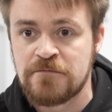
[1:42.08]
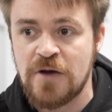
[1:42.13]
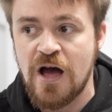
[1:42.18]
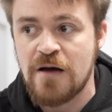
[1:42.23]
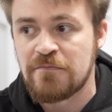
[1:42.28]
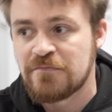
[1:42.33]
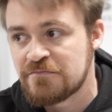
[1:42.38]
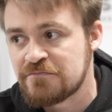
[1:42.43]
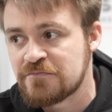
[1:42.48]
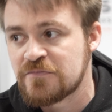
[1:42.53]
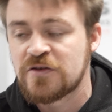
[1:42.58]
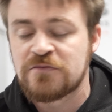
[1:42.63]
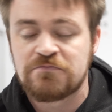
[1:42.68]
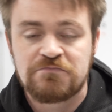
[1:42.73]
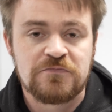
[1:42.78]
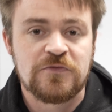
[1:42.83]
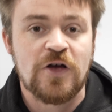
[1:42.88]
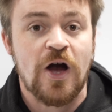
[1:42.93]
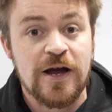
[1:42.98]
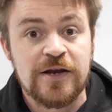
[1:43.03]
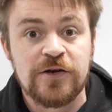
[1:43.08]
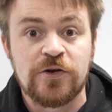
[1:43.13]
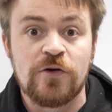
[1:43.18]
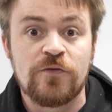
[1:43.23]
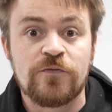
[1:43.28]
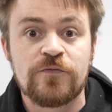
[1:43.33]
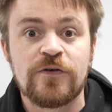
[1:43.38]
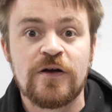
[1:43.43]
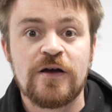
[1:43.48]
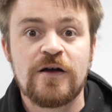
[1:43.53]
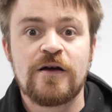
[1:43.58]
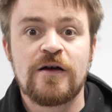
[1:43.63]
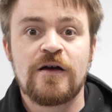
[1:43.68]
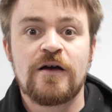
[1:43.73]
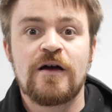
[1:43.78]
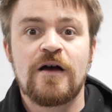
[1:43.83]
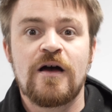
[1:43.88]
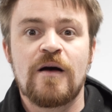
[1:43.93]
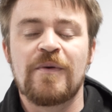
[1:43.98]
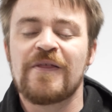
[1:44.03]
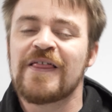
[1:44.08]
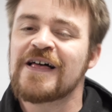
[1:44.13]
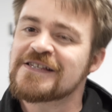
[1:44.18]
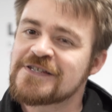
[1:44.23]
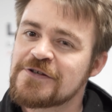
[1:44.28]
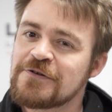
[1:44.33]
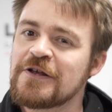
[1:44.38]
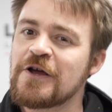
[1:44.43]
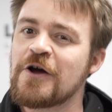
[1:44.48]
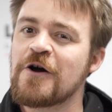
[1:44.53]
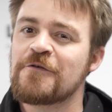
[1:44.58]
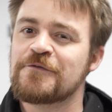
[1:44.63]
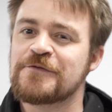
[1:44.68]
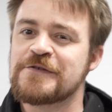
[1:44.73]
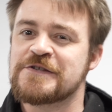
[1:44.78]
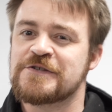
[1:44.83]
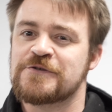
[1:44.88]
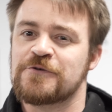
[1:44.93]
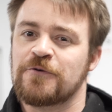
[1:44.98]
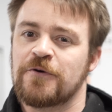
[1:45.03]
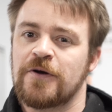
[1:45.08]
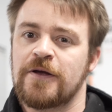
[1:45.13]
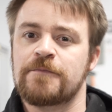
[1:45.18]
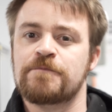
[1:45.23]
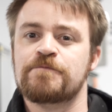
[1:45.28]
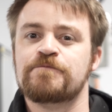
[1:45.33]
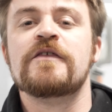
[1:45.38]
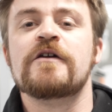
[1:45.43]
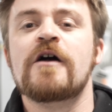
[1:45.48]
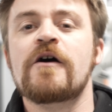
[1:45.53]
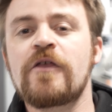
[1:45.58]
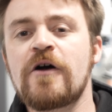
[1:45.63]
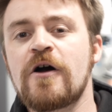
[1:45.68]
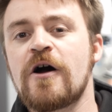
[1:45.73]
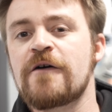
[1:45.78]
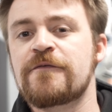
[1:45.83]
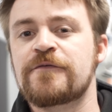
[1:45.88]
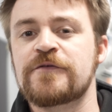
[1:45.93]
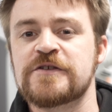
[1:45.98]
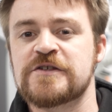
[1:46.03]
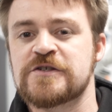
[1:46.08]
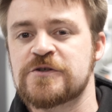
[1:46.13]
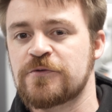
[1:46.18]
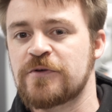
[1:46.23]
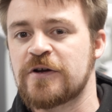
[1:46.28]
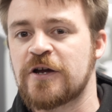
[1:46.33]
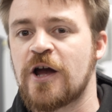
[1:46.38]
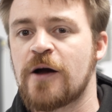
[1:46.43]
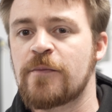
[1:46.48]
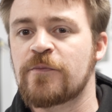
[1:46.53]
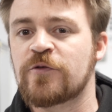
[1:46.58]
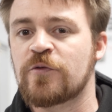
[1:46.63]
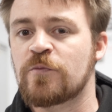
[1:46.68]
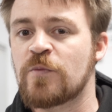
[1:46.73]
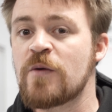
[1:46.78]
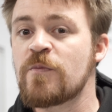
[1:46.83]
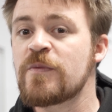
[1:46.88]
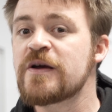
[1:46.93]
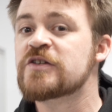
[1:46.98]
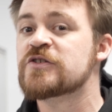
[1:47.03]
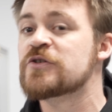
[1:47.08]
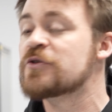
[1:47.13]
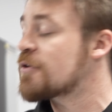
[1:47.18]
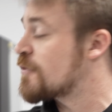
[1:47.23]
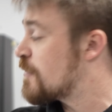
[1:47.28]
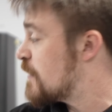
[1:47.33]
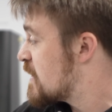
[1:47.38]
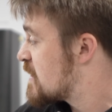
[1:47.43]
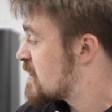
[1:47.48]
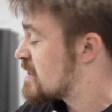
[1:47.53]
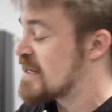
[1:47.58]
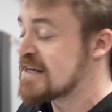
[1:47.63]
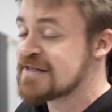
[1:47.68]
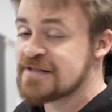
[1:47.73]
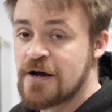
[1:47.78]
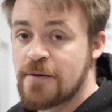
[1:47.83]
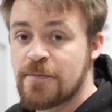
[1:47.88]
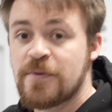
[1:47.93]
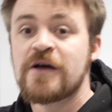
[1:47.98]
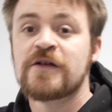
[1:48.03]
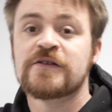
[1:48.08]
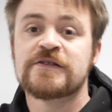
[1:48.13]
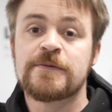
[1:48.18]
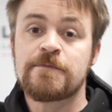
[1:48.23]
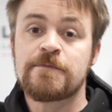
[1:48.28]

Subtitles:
And kind of, but that's only half the story. The other half of the story comes from when we took this setup to